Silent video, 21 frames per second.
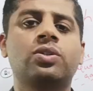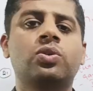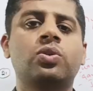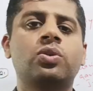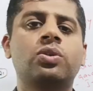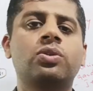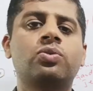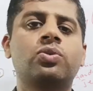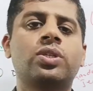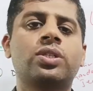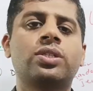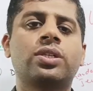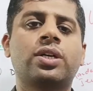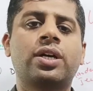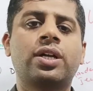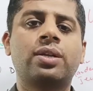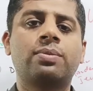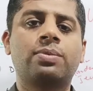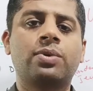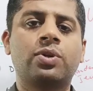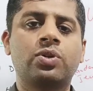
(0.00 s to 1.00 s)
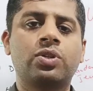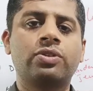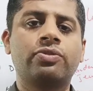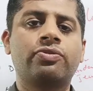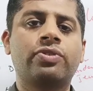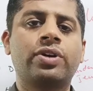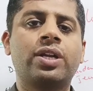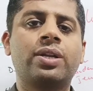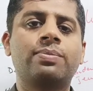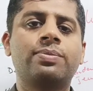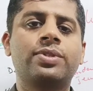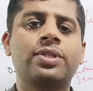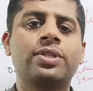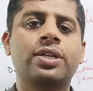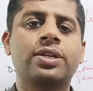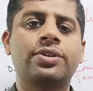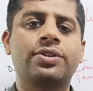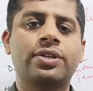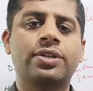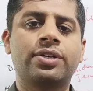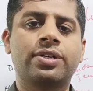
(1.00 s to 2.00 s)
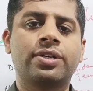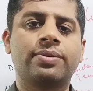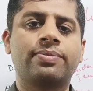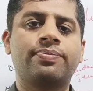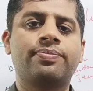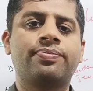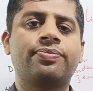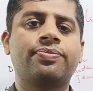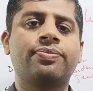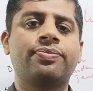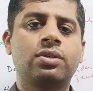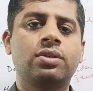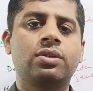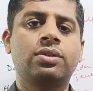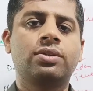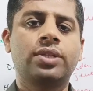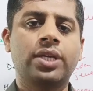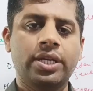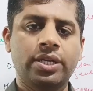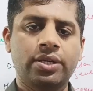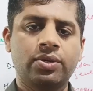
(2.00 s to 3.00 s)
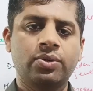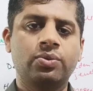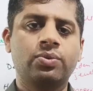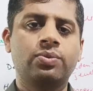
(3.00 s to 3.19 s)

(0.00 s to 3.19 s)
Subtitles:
So this was all about the phylum Cnidaria. Thank